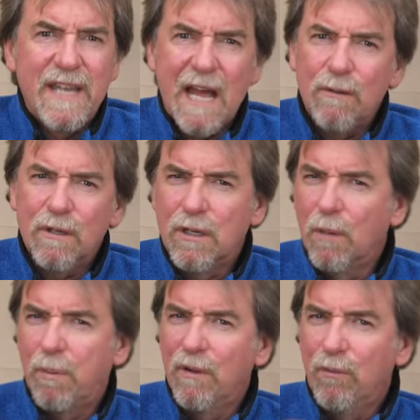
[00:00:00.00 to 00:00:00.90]
Now a
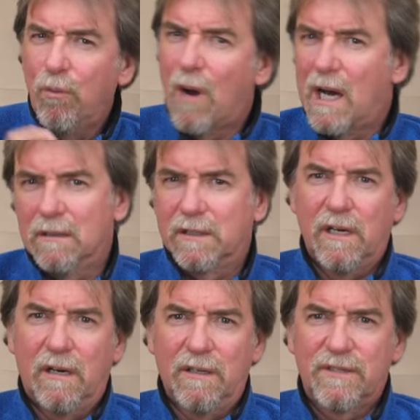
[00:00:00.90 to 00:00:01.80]
couple of wild
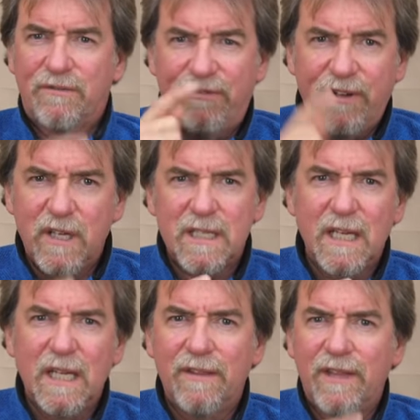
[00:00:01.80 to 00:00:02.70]
cards.
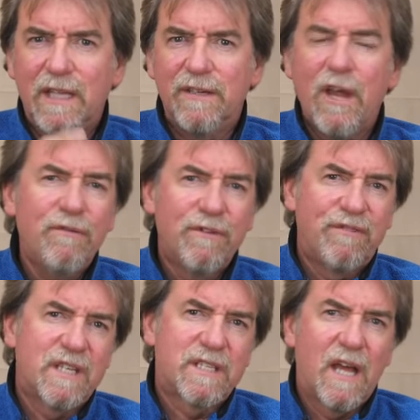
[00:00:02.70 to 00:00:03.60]
Firstly, the Nova
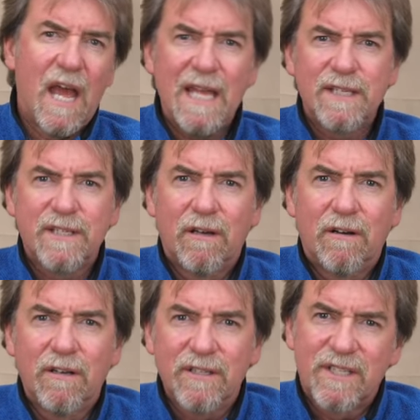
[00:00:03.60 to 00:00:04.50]
Vista
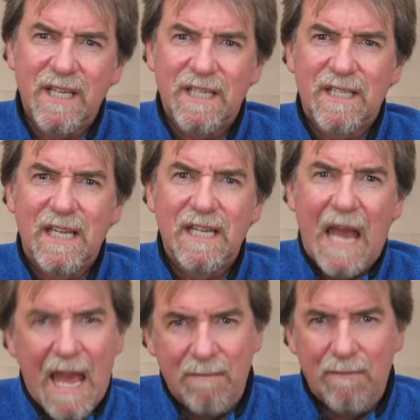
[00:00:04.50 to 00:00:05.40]

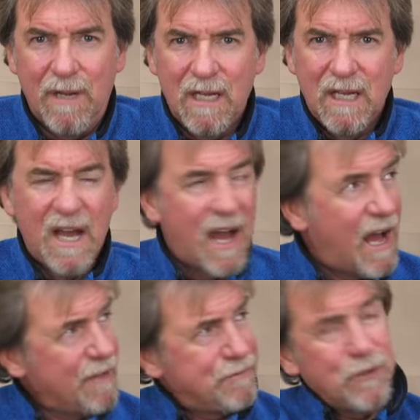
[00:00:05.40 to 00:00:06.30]
SR16M.
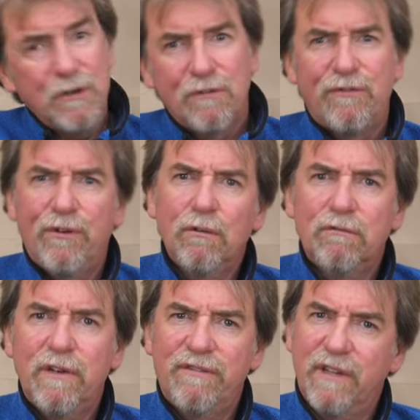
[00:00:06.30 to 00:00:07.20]
I've done a full
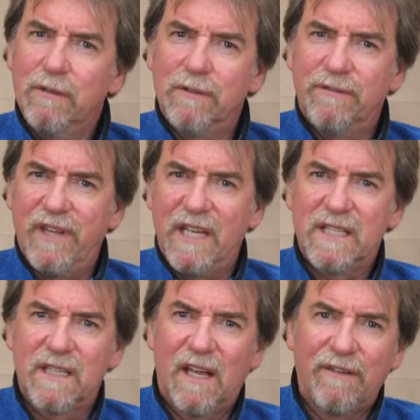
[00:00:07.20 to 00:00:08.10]
review of
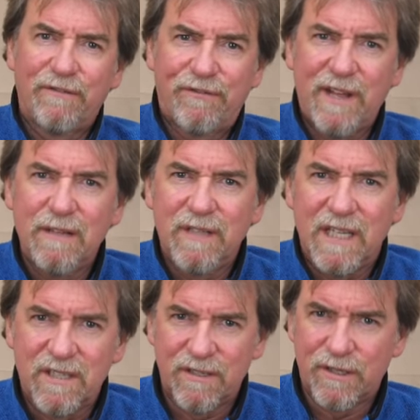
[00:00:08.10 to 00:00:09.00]
this and found
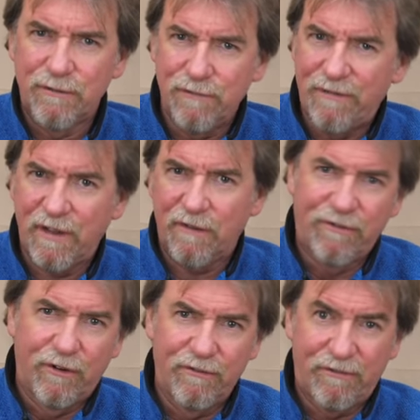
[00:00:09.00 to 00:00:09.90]
this terrific
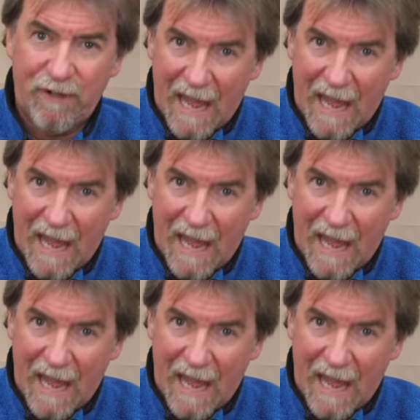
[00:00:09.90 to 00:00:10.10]
fun for